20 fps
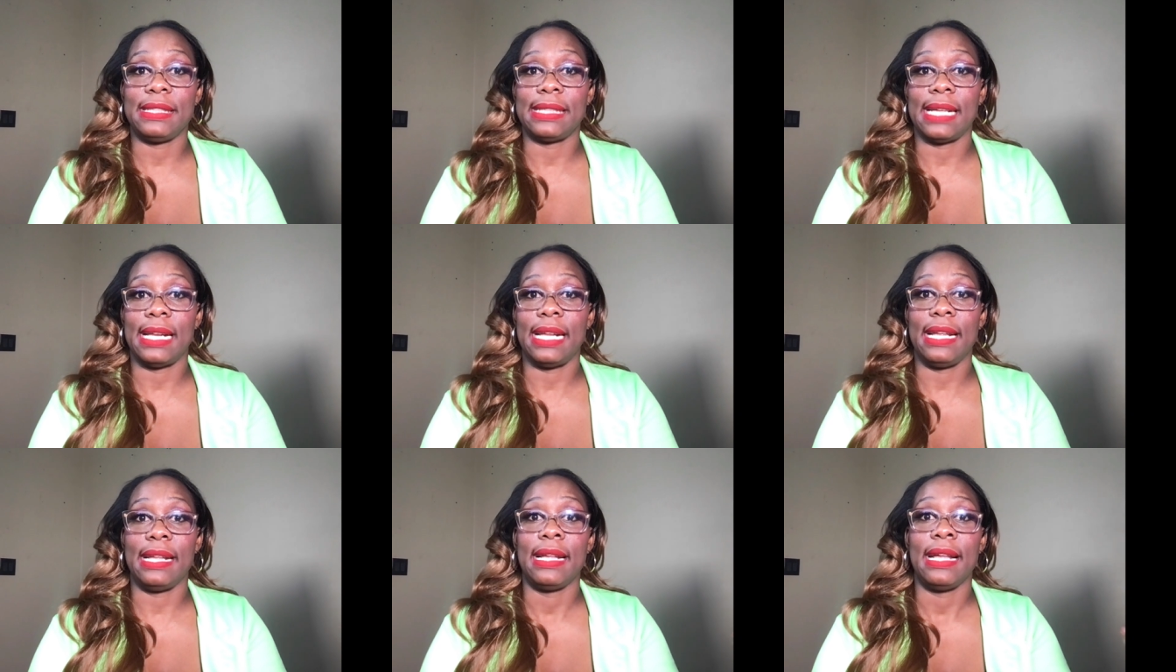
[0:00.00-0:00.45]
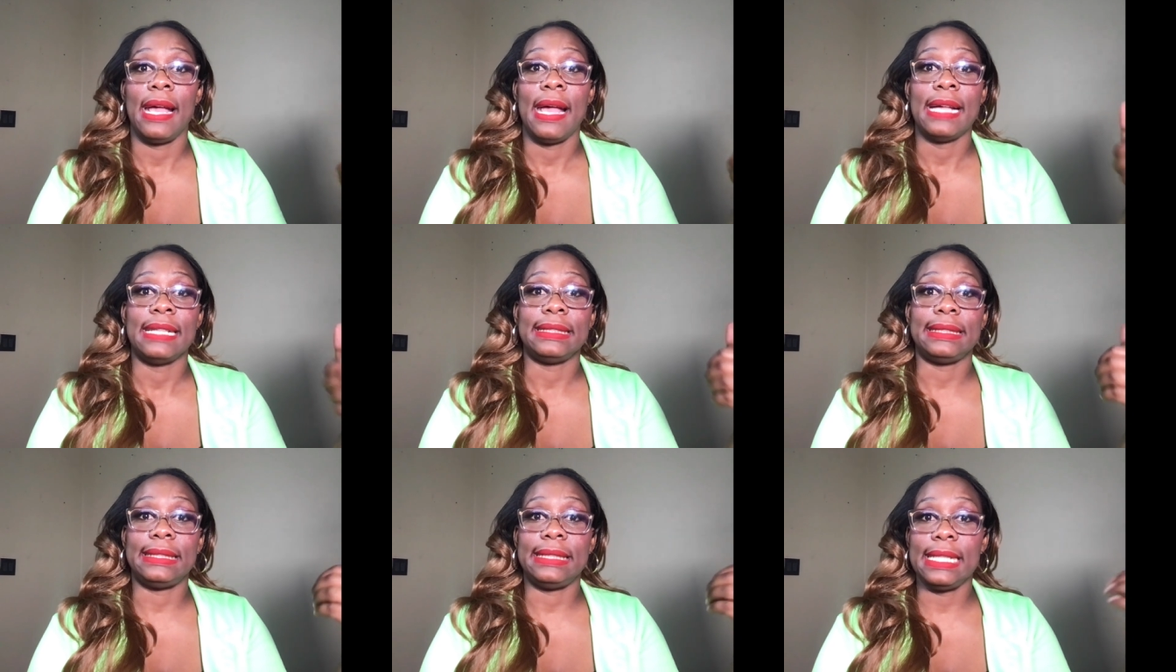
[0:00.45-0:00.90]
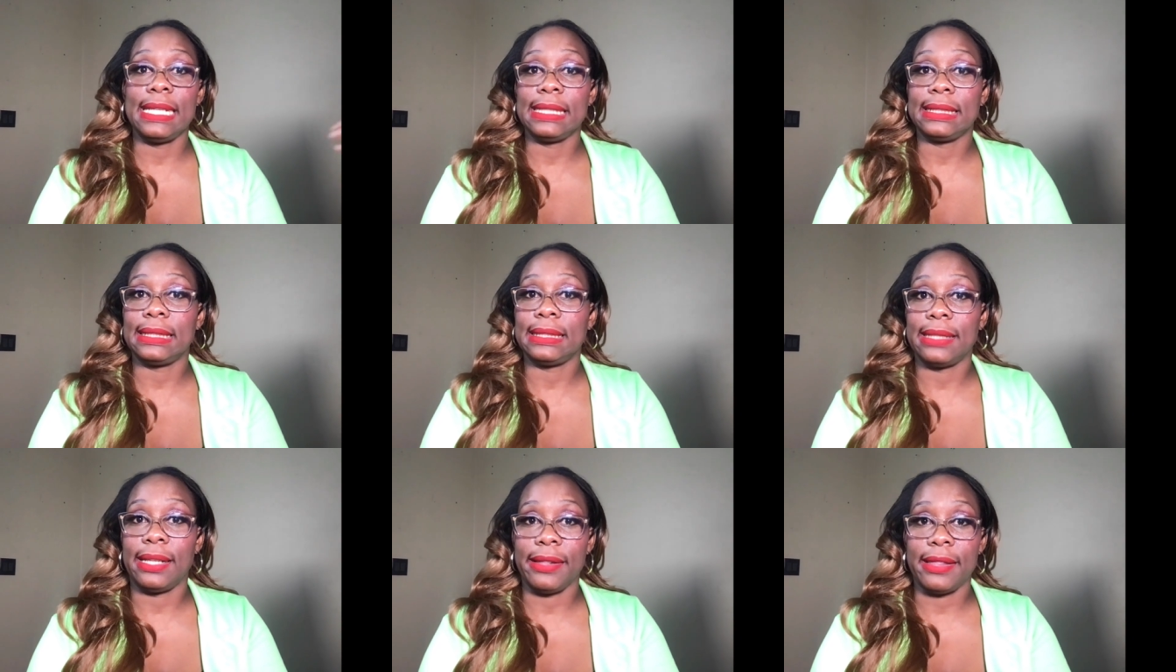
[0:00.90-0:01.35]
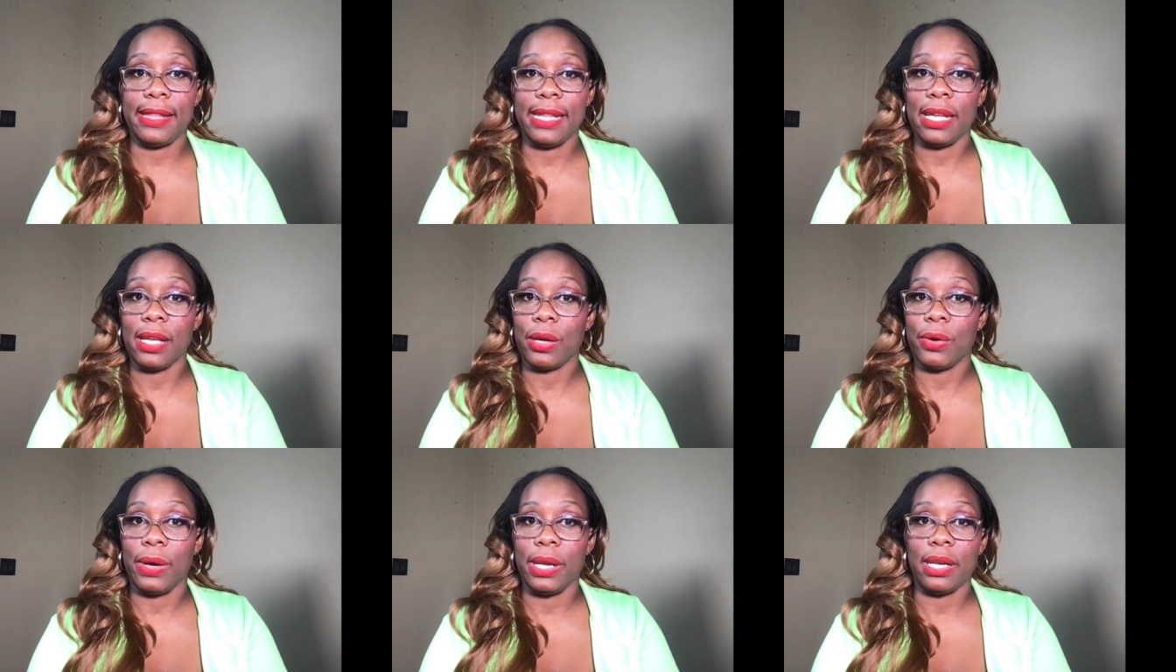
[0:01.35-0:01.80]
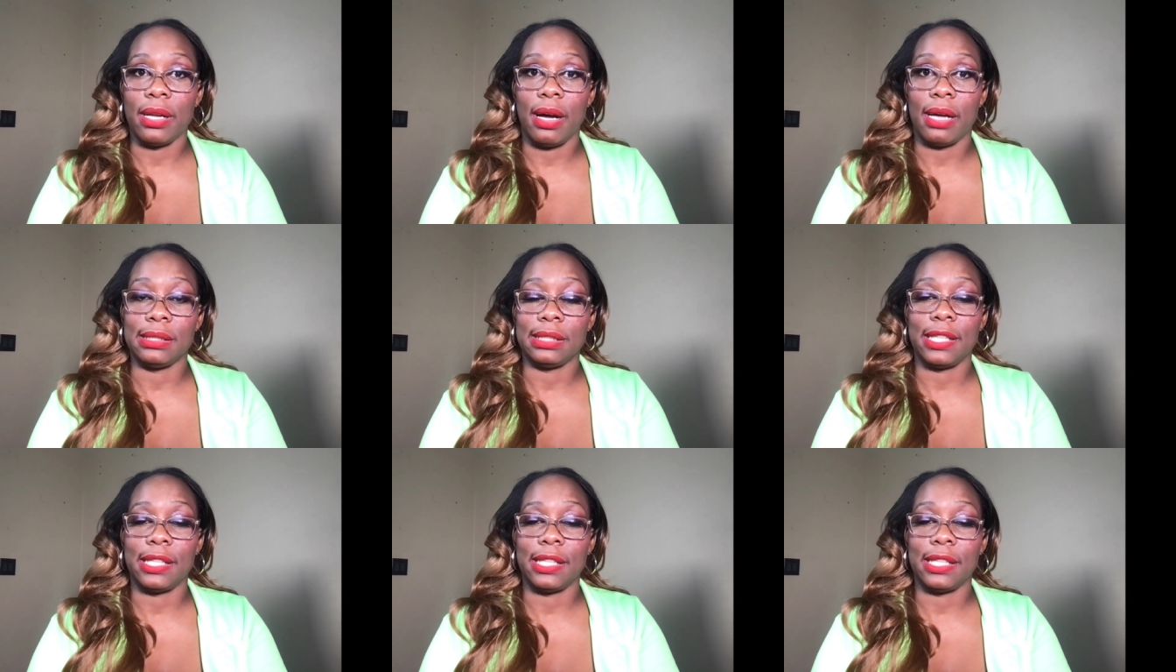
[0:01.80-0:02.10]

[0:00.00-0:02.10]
any seasonal thing going on.